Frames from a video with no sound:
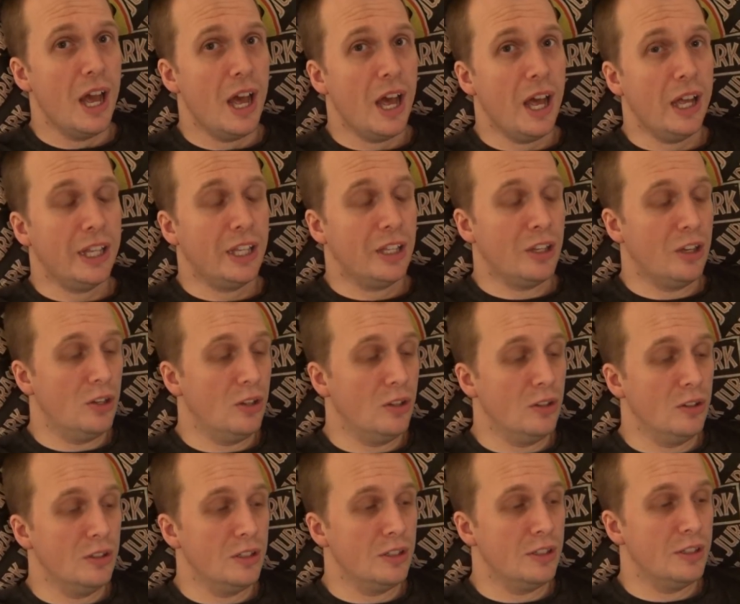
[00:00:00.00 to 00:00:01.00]
I
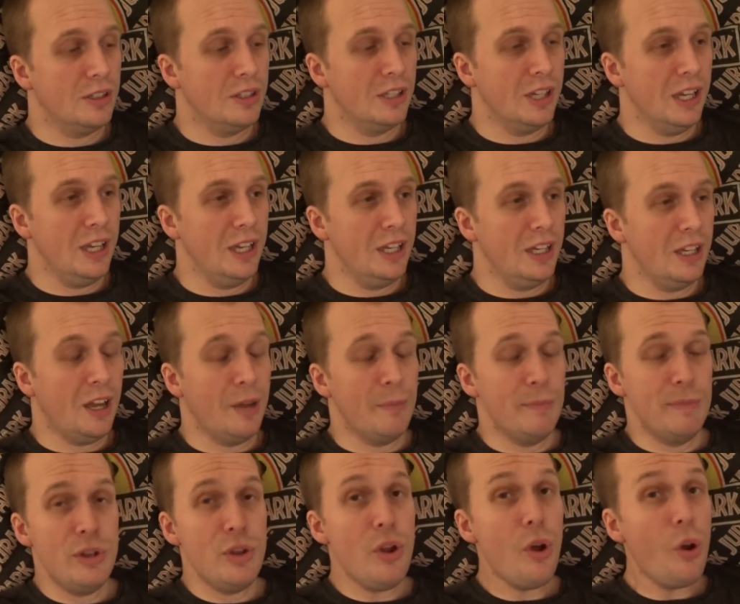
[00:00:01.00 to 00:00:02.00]
can't say
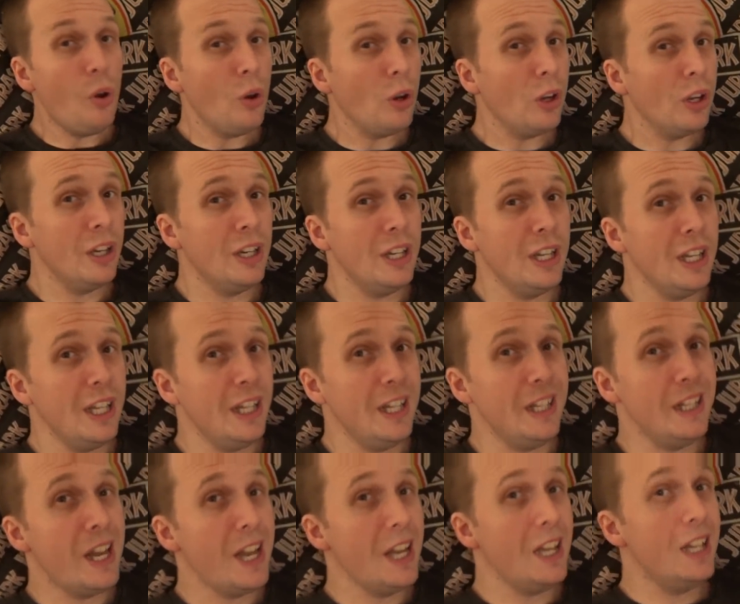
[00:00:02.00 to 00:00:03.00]
I'm not going to
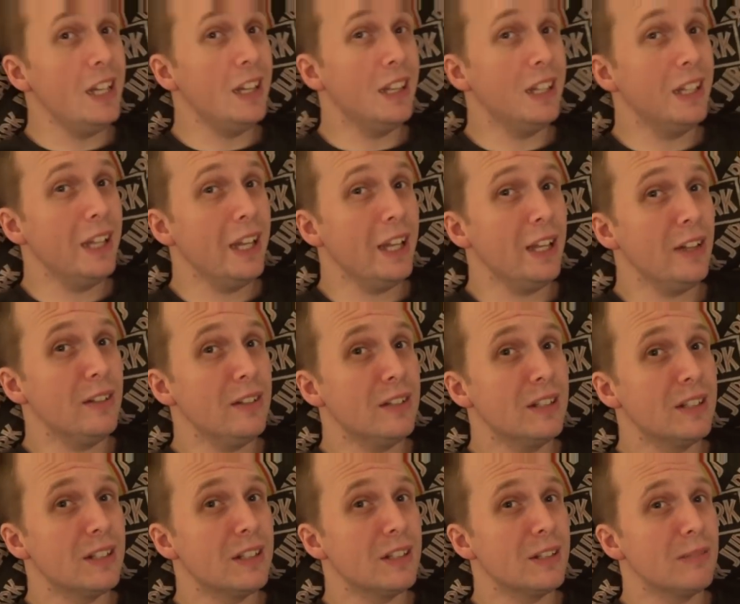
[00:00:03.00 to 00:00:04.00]
eat anything
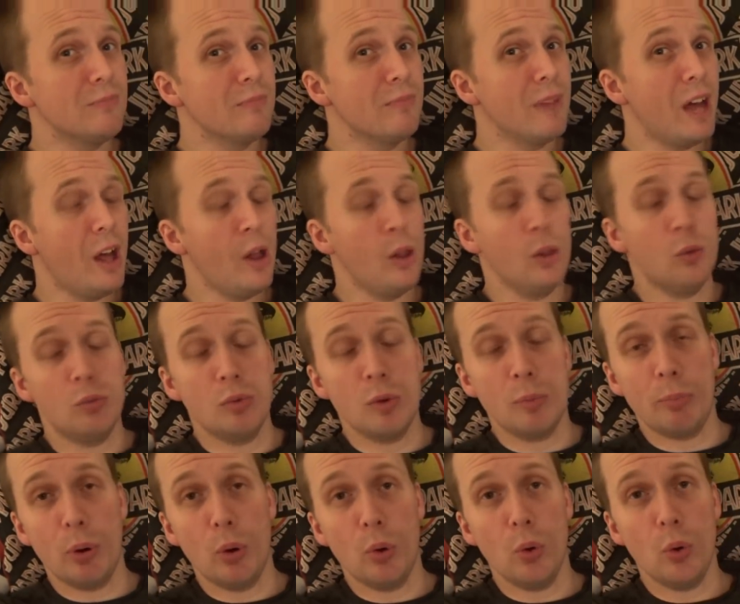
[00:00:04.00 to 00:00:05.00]
else. I'll
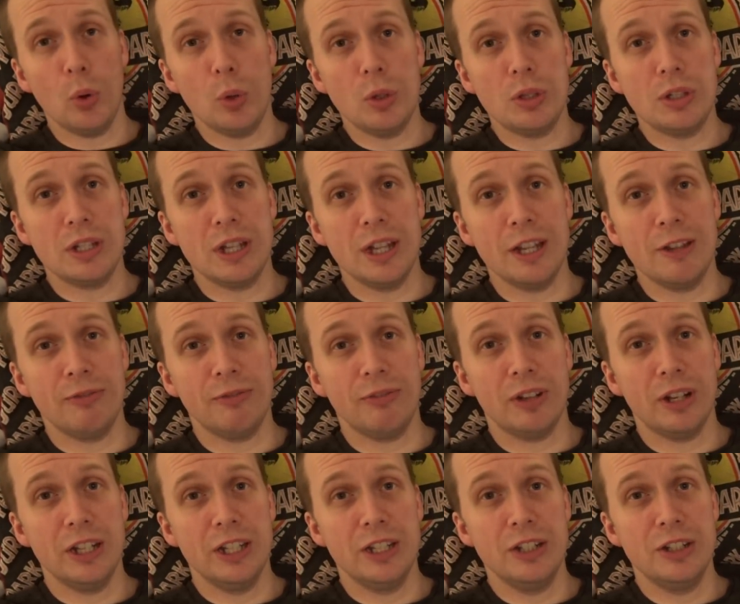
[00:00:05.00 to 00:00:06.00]
report if
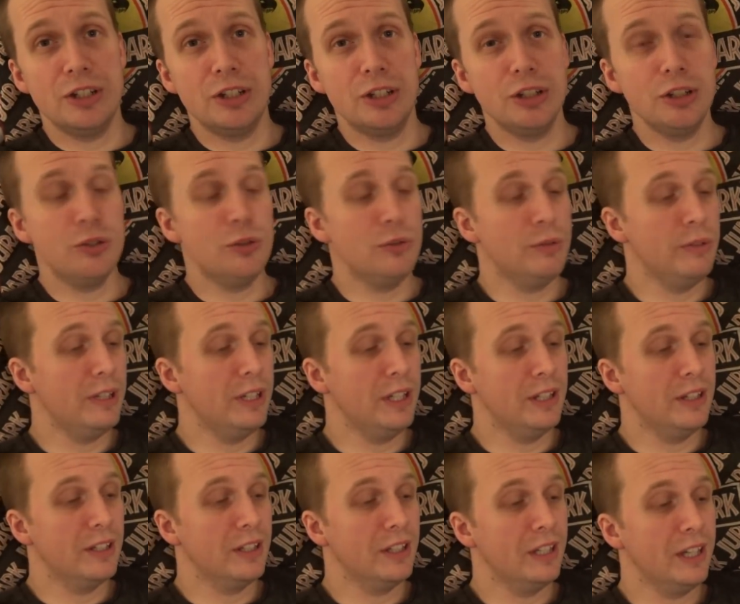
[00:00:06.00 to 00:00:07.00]
I do
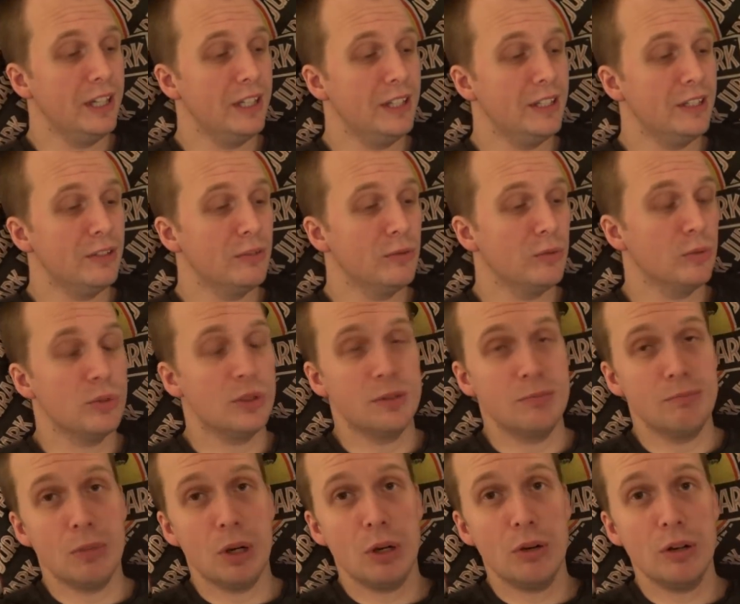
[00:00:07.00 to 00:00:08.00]
either later or
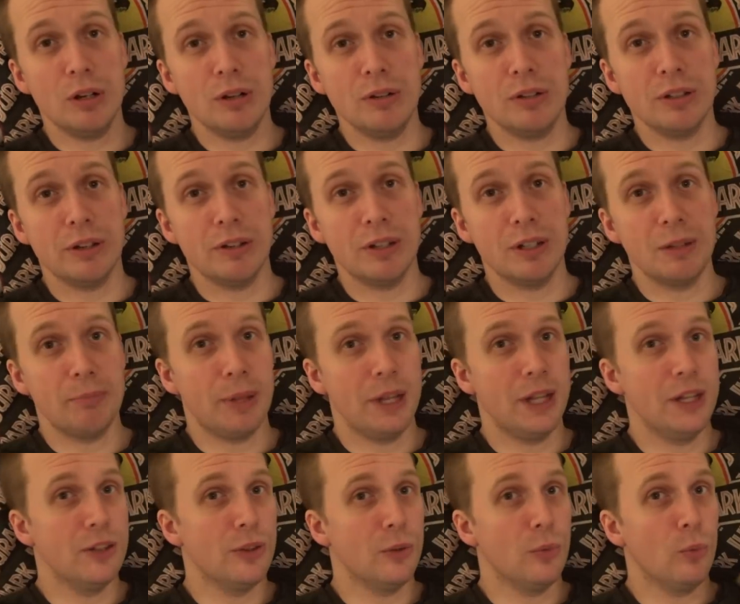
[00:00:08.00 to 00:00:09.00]
tomorrow. So it
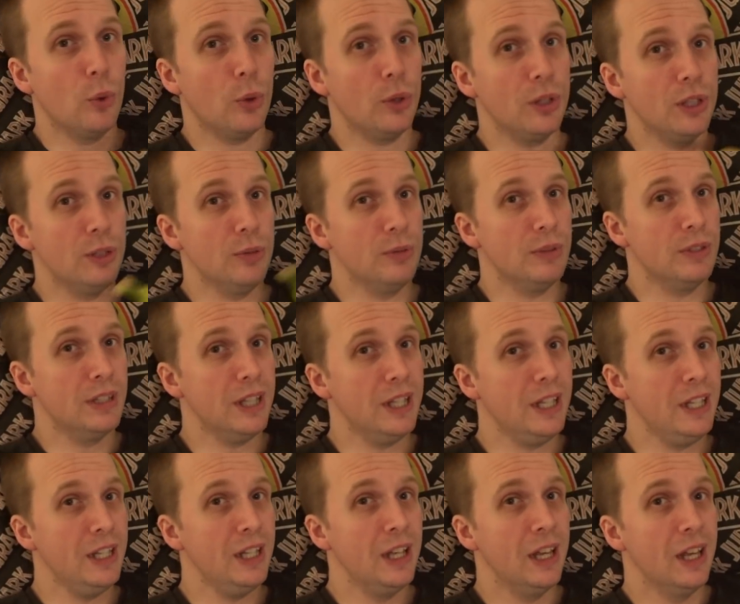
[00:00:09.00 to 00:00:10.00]
depends on what you
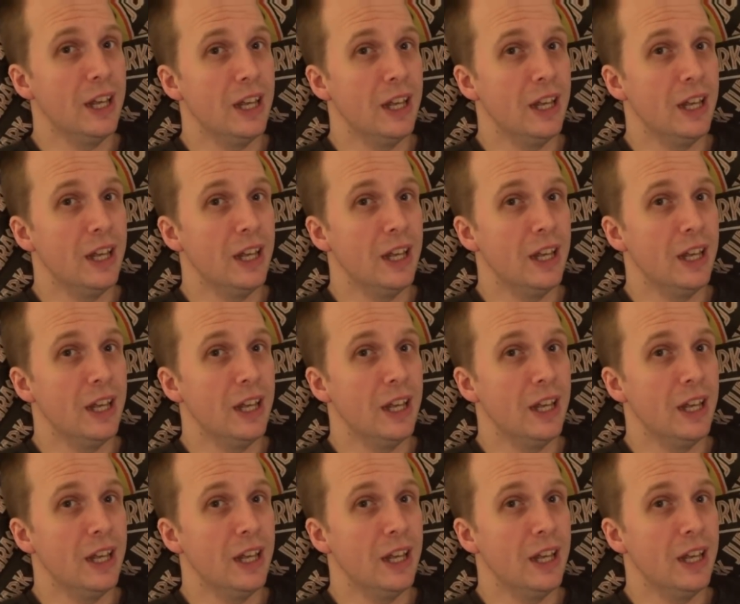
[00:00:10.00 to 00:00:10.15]
see.